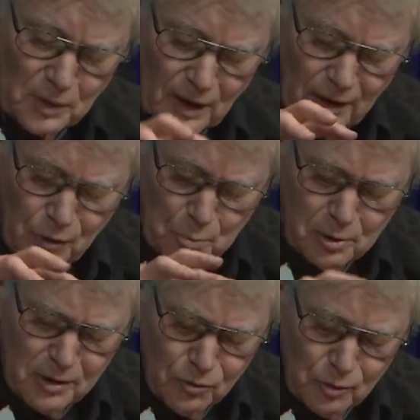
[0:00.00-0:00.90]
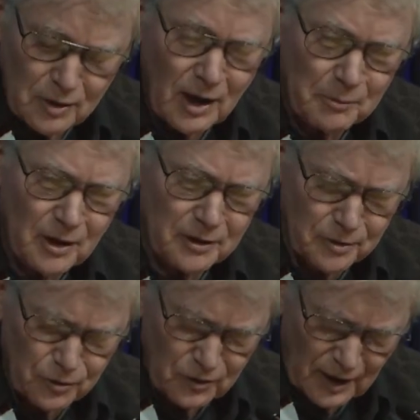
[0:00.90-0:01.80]
and the police would come to
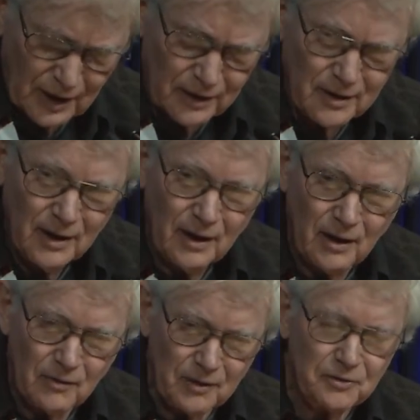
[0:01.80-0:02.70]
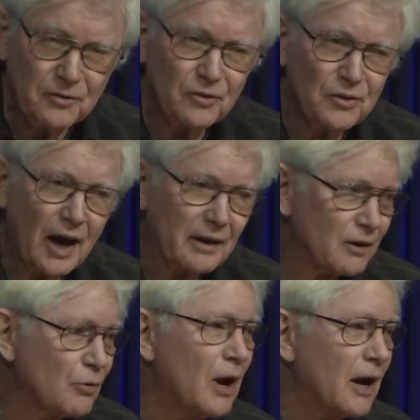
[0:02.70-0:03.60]
understand that this is not a
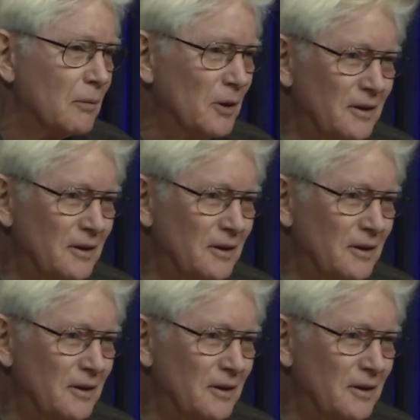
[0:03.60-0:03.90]
crime.